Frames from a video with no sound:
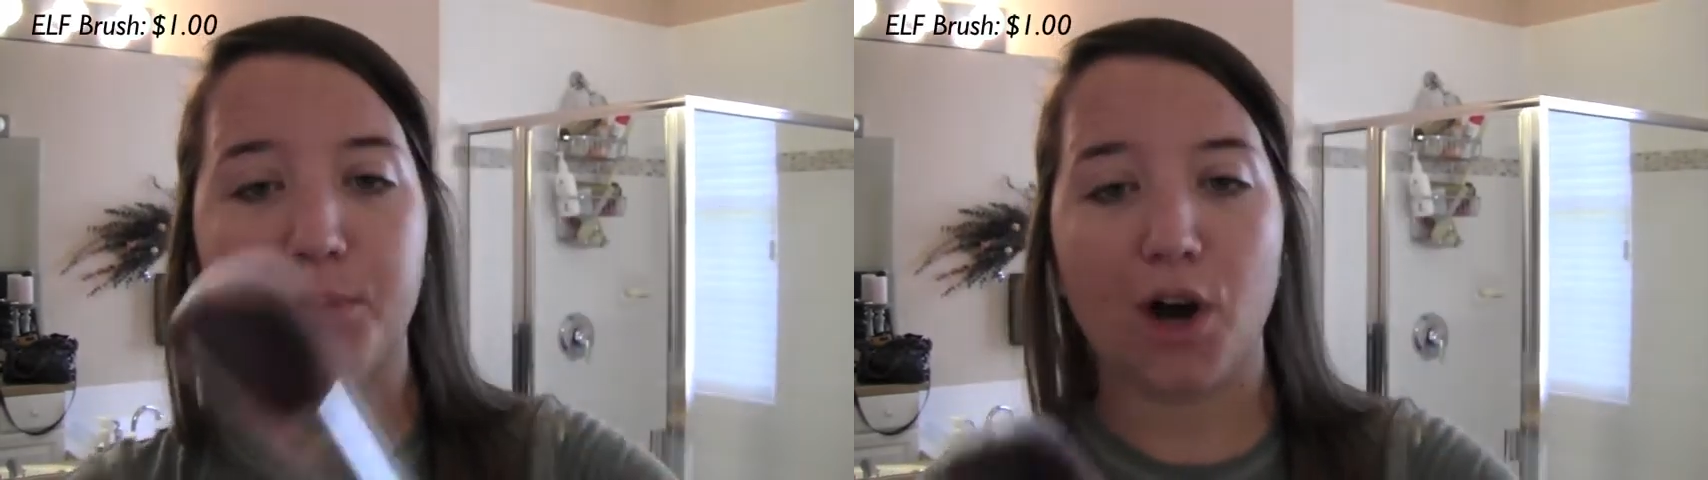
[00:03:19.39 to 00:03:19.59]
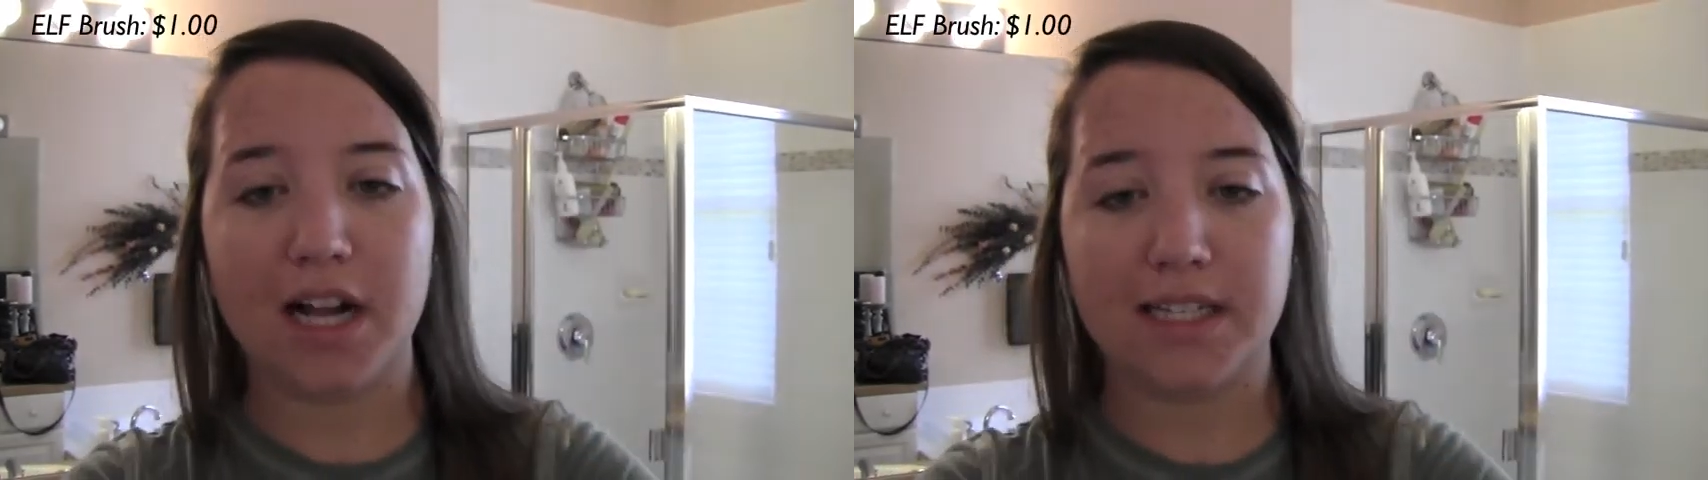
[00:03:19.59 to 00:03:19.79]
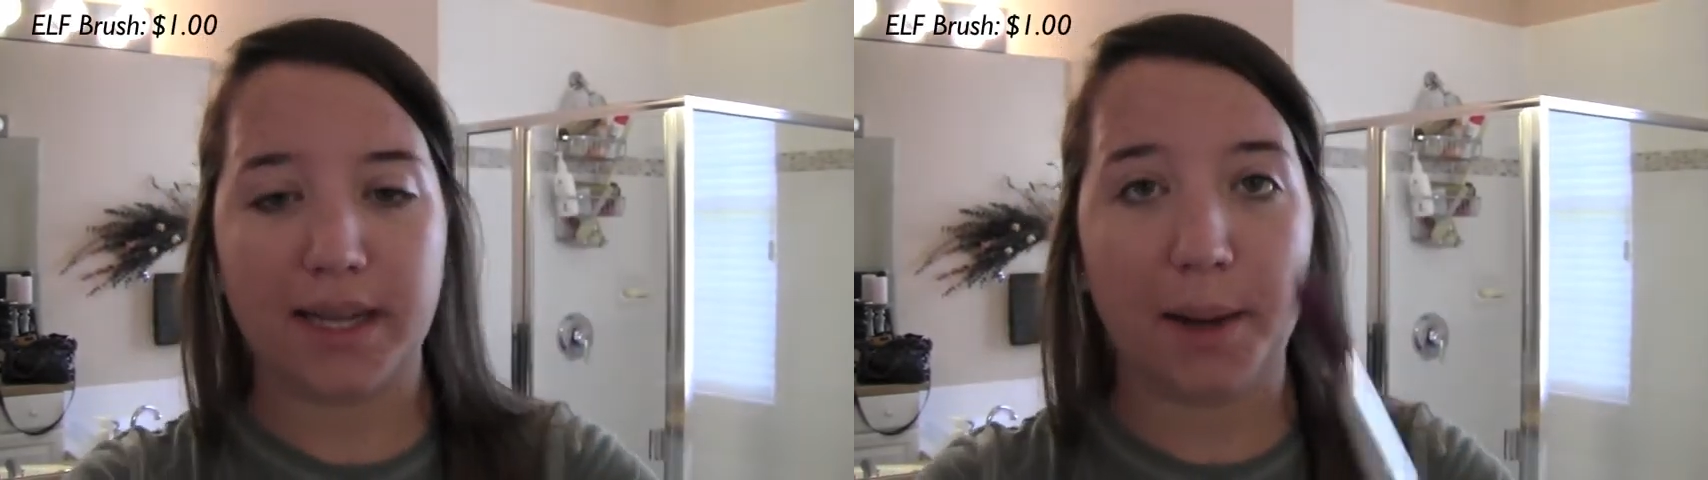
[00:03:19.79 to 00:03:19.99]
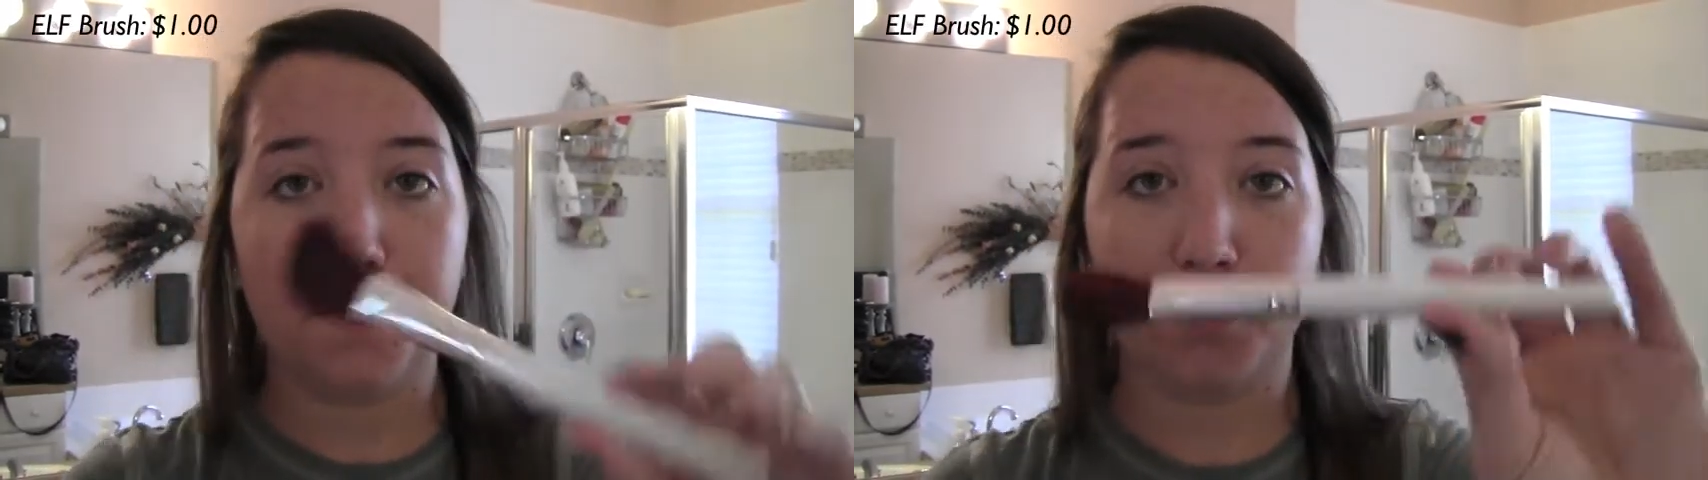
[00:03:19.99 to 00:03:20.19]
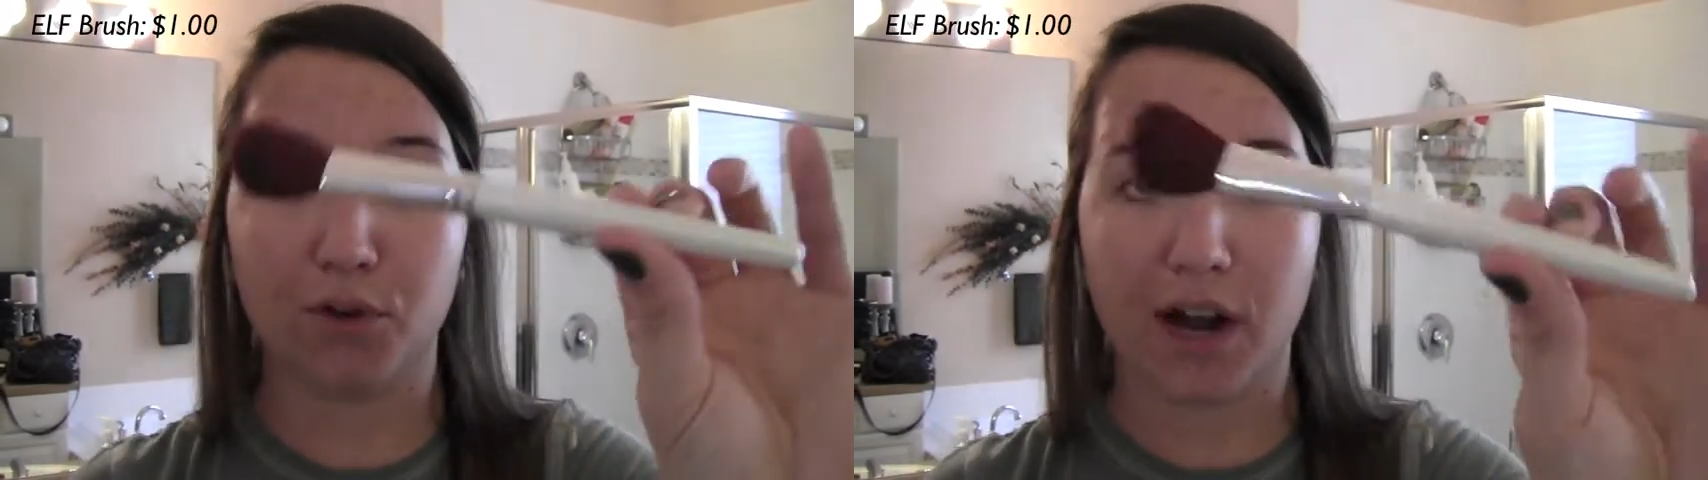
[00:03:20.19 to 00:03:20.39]

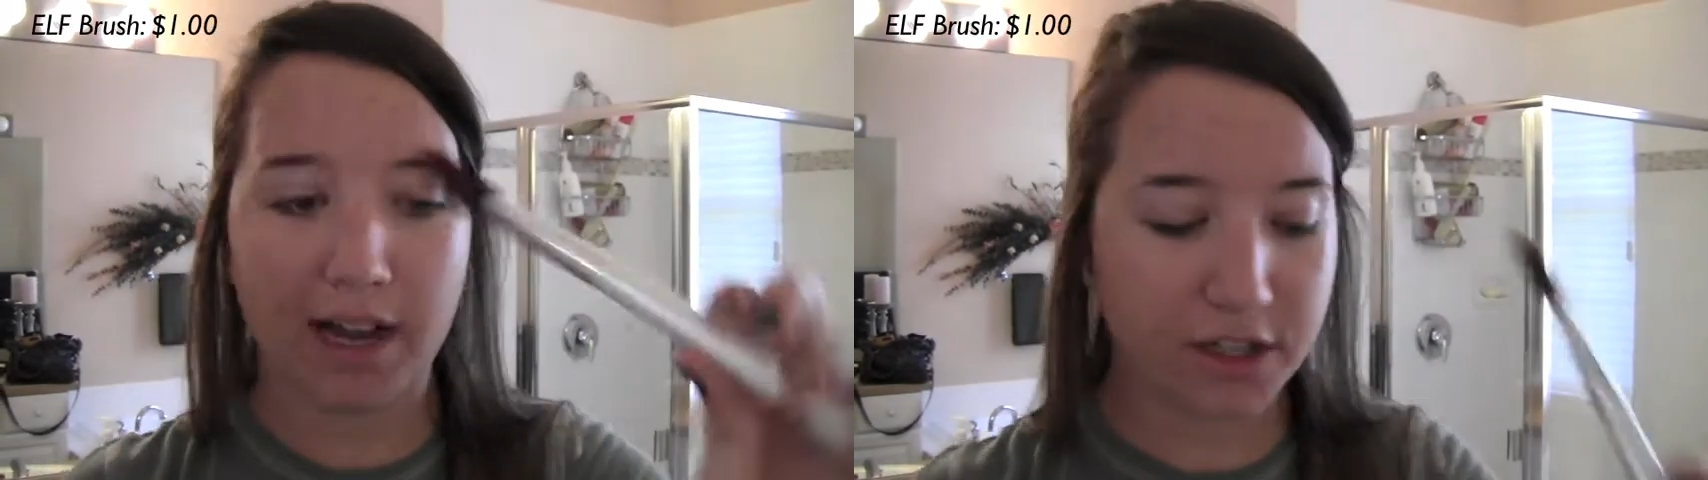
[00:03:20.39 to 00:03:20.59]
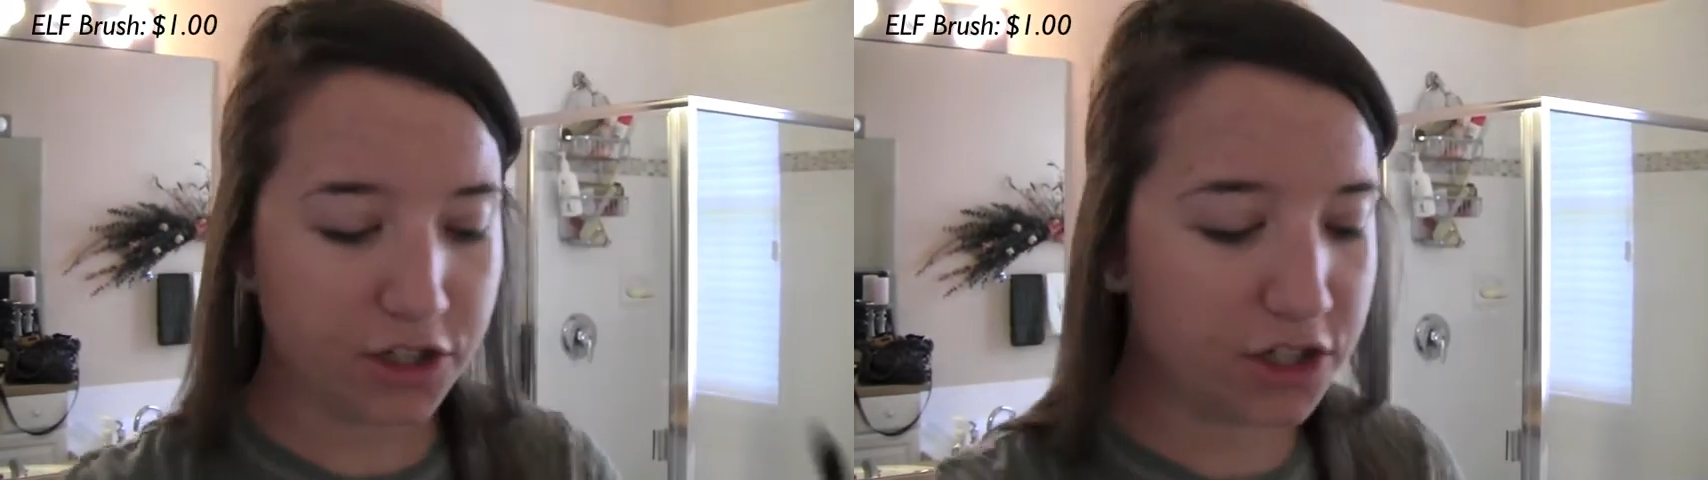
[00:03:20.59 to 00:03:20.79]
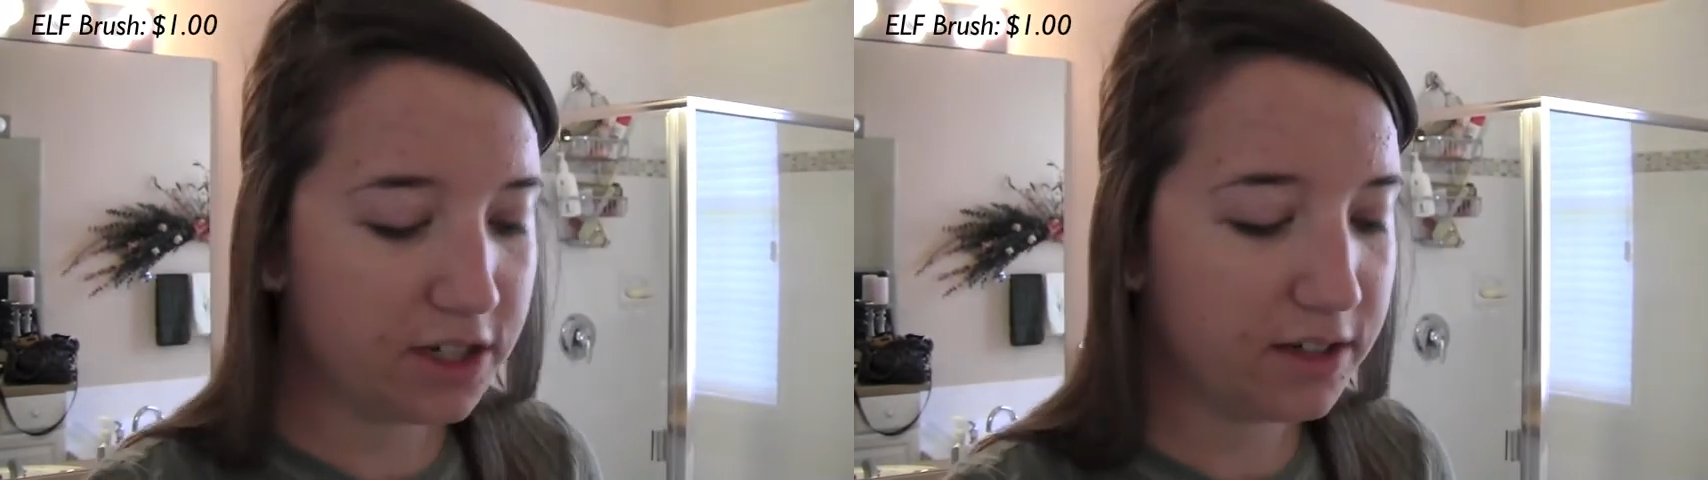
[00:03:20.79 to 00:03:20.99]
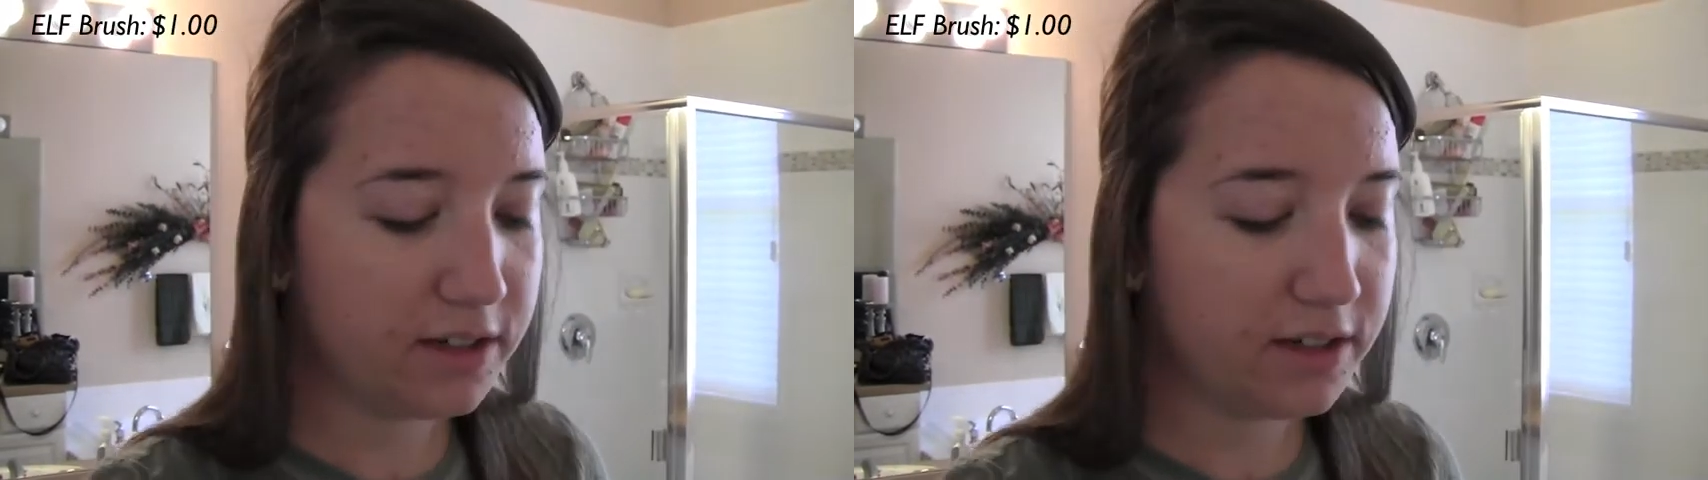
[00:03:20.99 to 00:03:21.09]
bronzing brush,